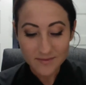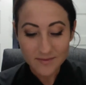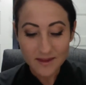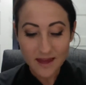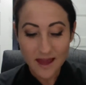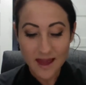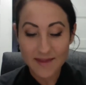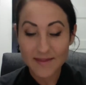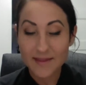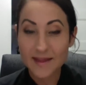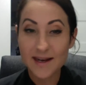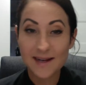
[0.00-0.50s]

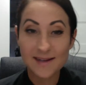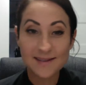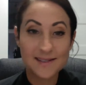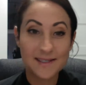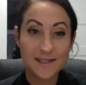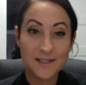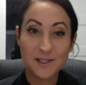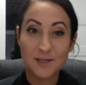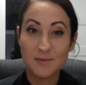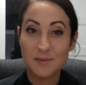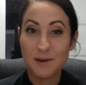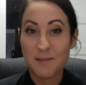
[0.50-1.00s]
and then I
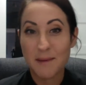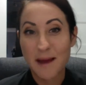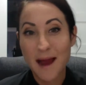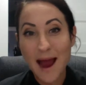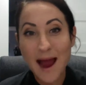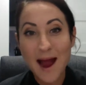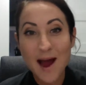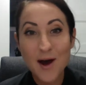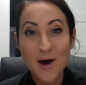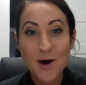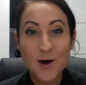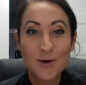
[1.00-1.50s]
teach them in my
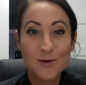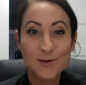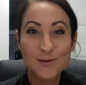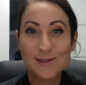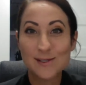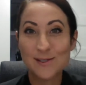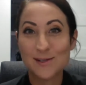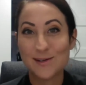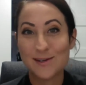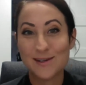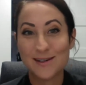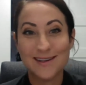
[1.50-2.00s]

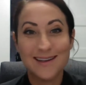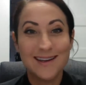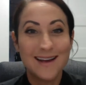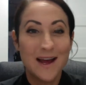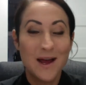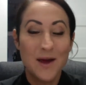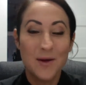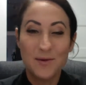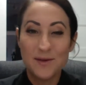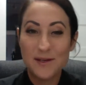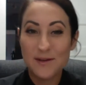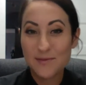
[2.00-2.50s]
house or
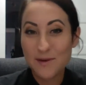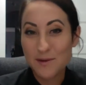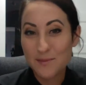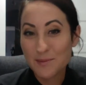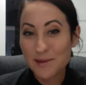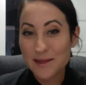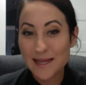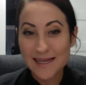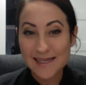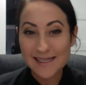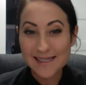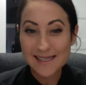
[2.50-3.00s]
different
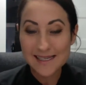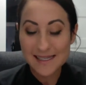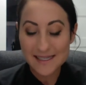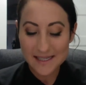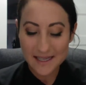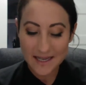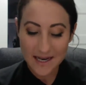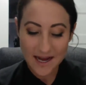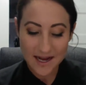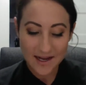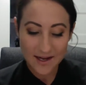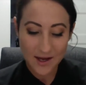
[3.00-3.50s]
places
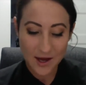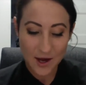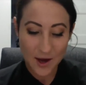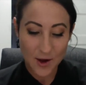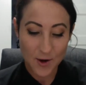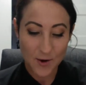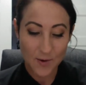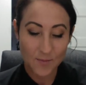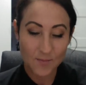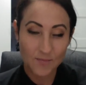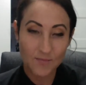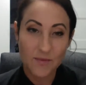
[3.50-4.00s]
that I
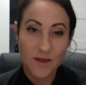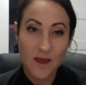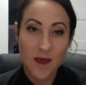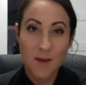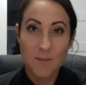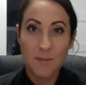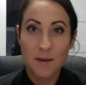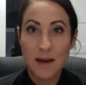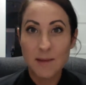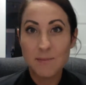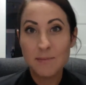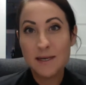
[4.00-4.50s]
go.
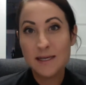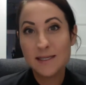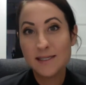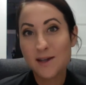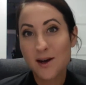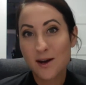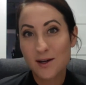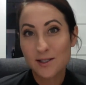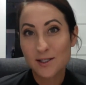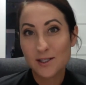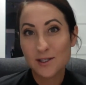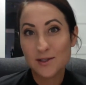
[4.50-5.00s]
But I'm going to
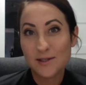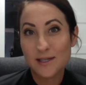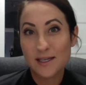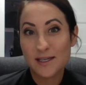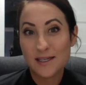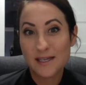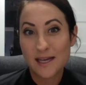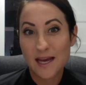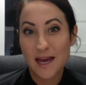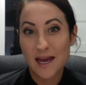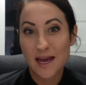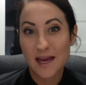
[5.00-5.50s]
talk to you
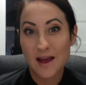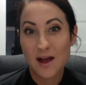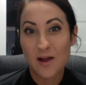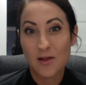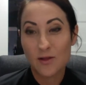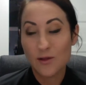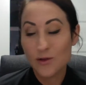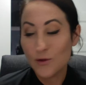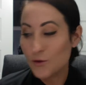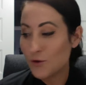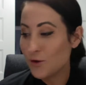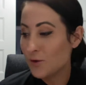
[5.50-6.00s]
today a
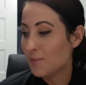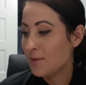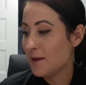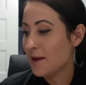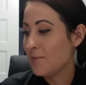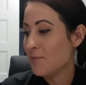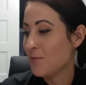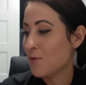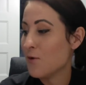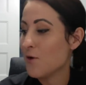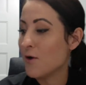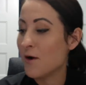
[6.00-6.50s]
little
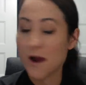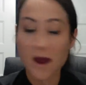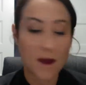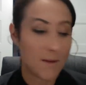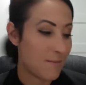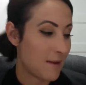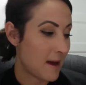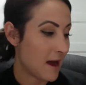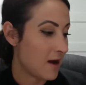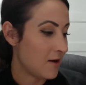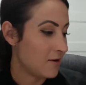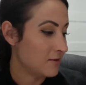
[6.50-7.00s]
bit more
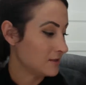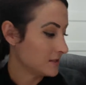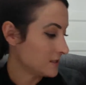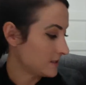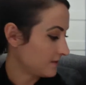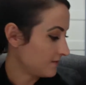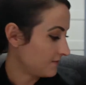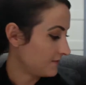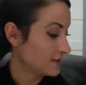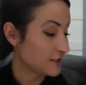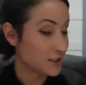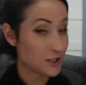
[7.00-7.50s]
about
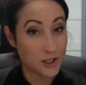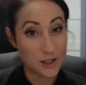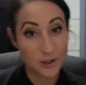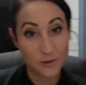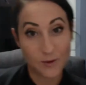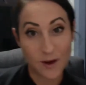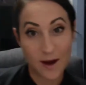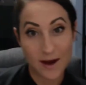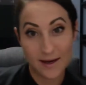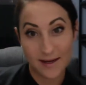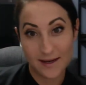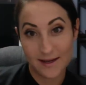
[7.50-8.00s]
the fiction
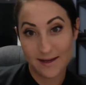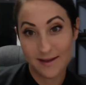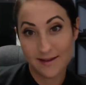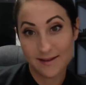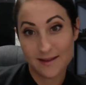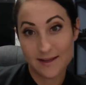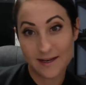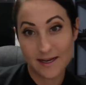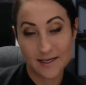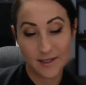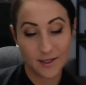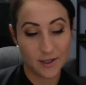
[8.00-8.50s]
writing
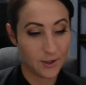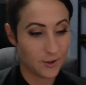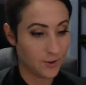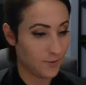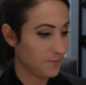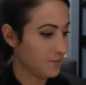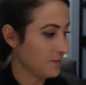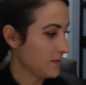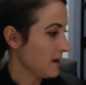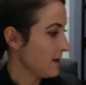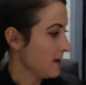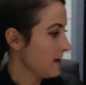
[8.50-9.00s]
that I do.
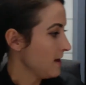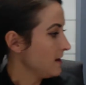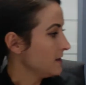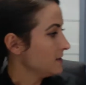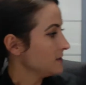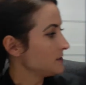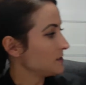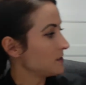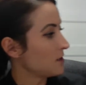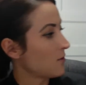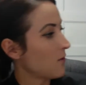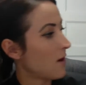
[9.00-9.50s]

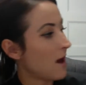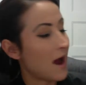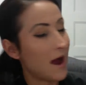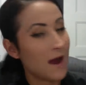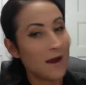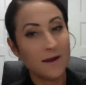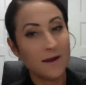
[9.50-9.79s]
So I